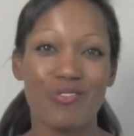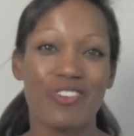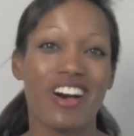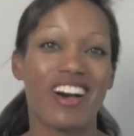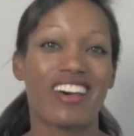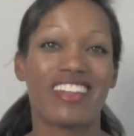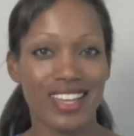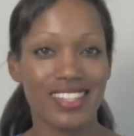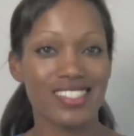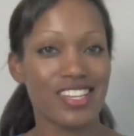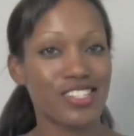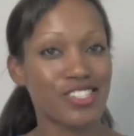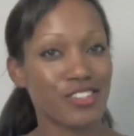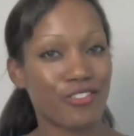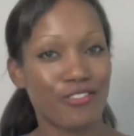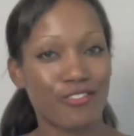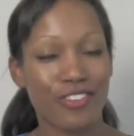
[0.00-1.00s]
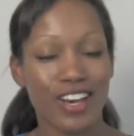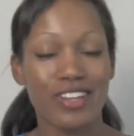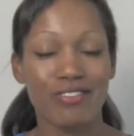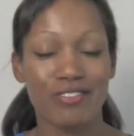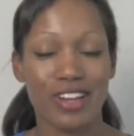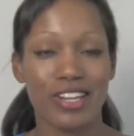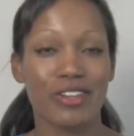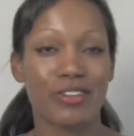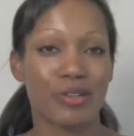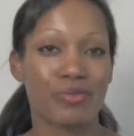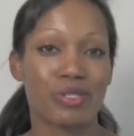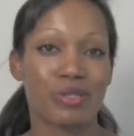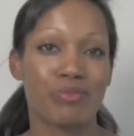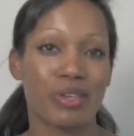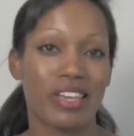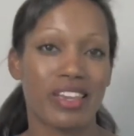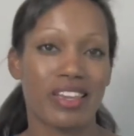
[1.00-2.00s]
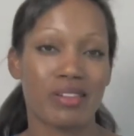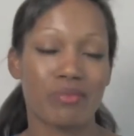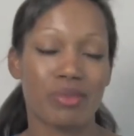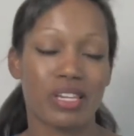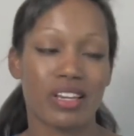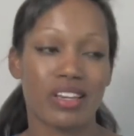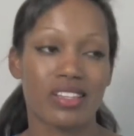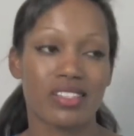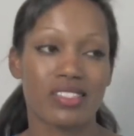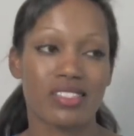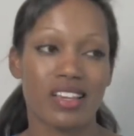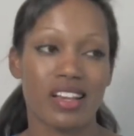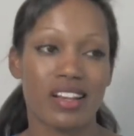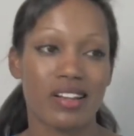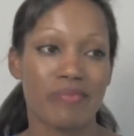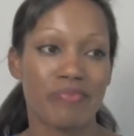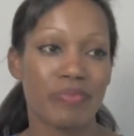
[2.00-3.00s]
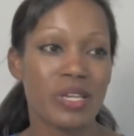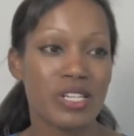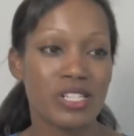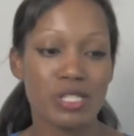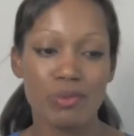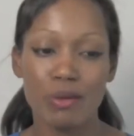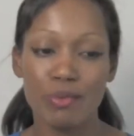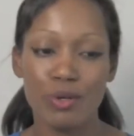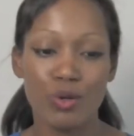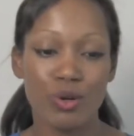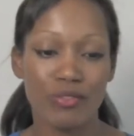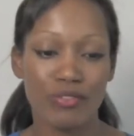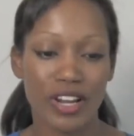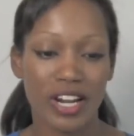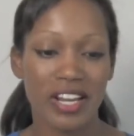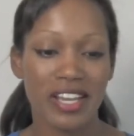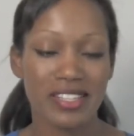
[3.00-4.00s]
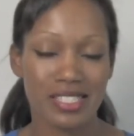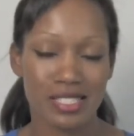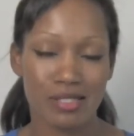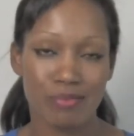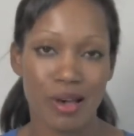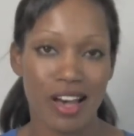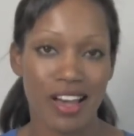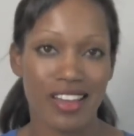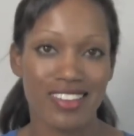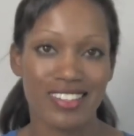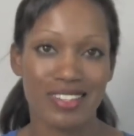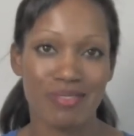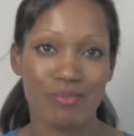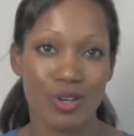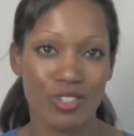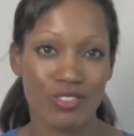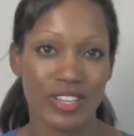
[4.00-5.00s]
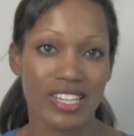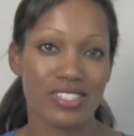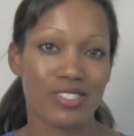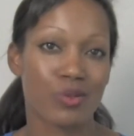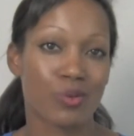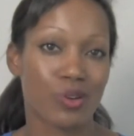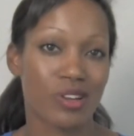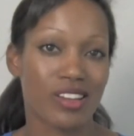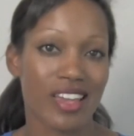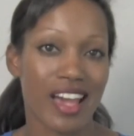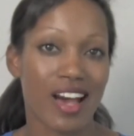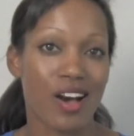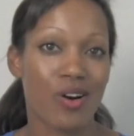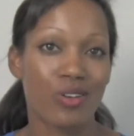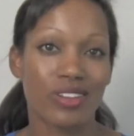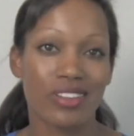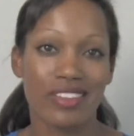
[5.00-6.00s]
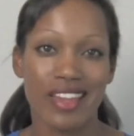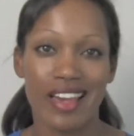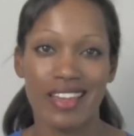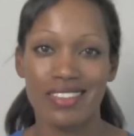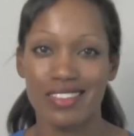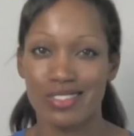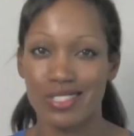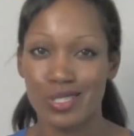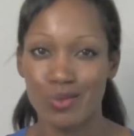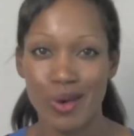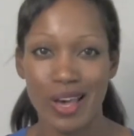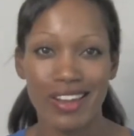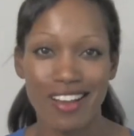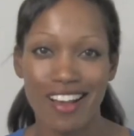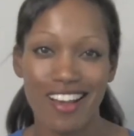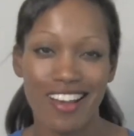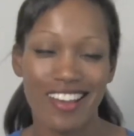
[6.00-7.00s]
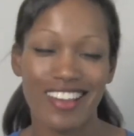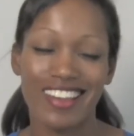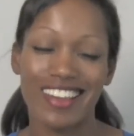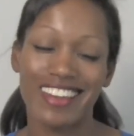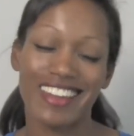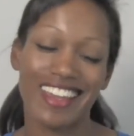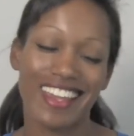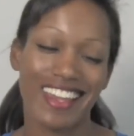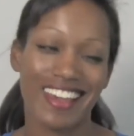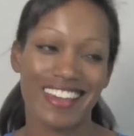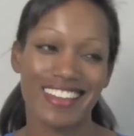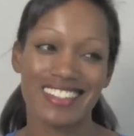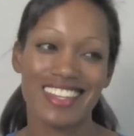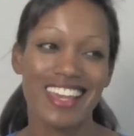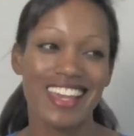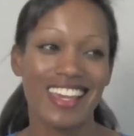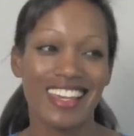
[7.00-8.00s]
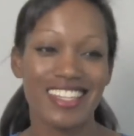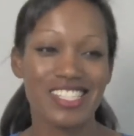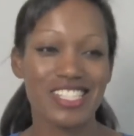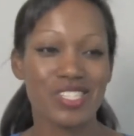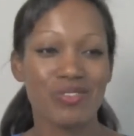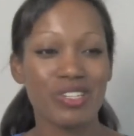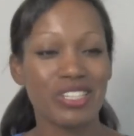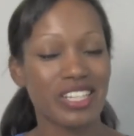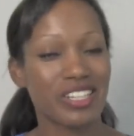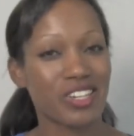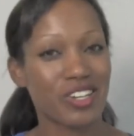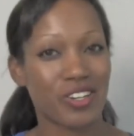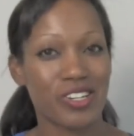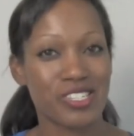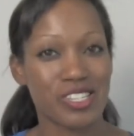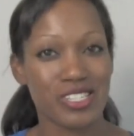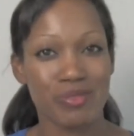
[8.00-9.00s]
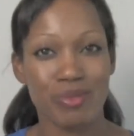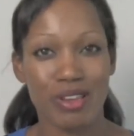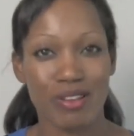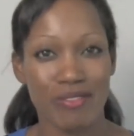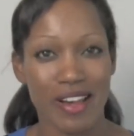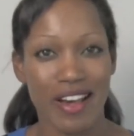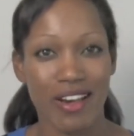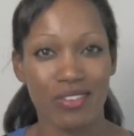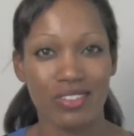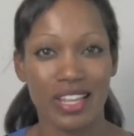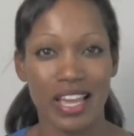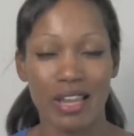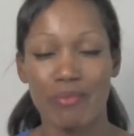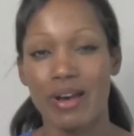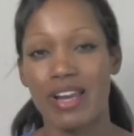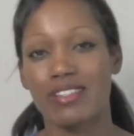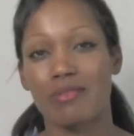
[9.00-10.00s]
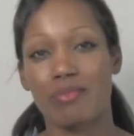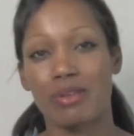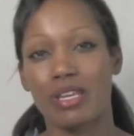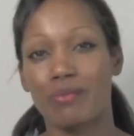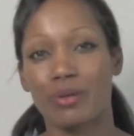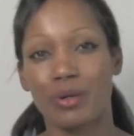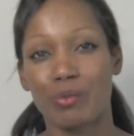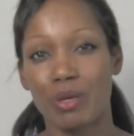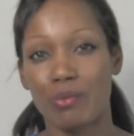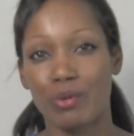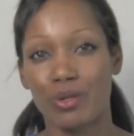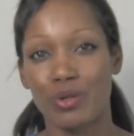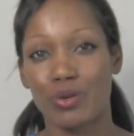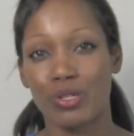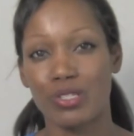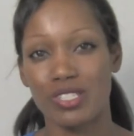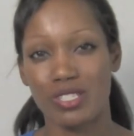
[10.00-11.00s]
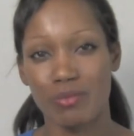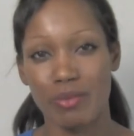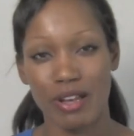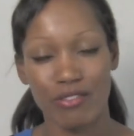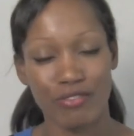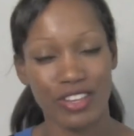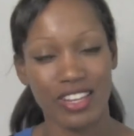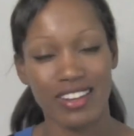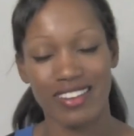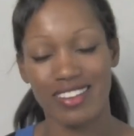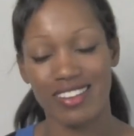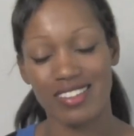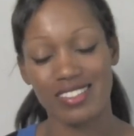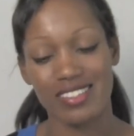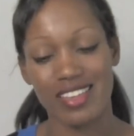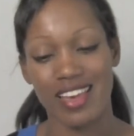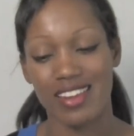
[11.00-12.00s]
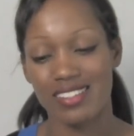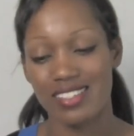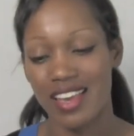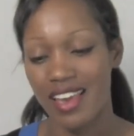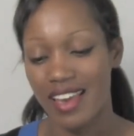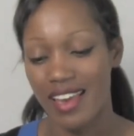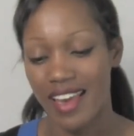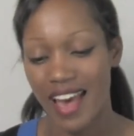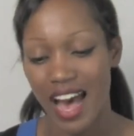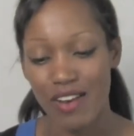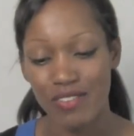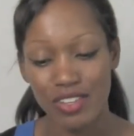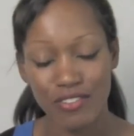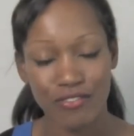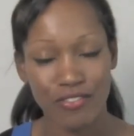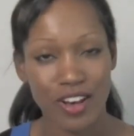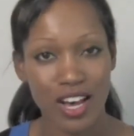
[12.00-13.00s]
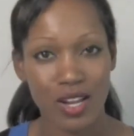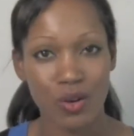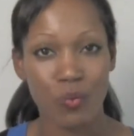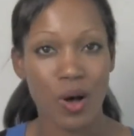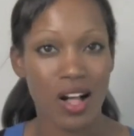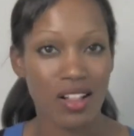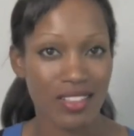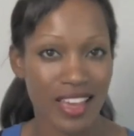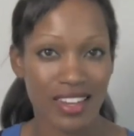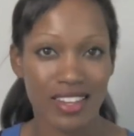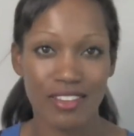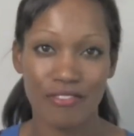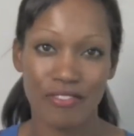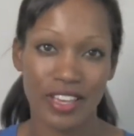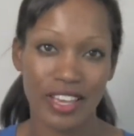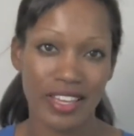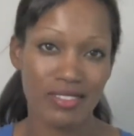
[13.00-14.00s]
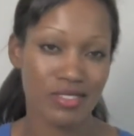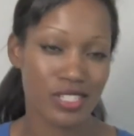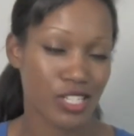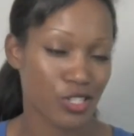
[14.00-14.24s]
fun it's such a fun running group to be in because um, just people who are very inspired and motivated to work out and get their sweat on and it's just really encouraging to be around like-minded people people who just about fitness and having fun while getting fit.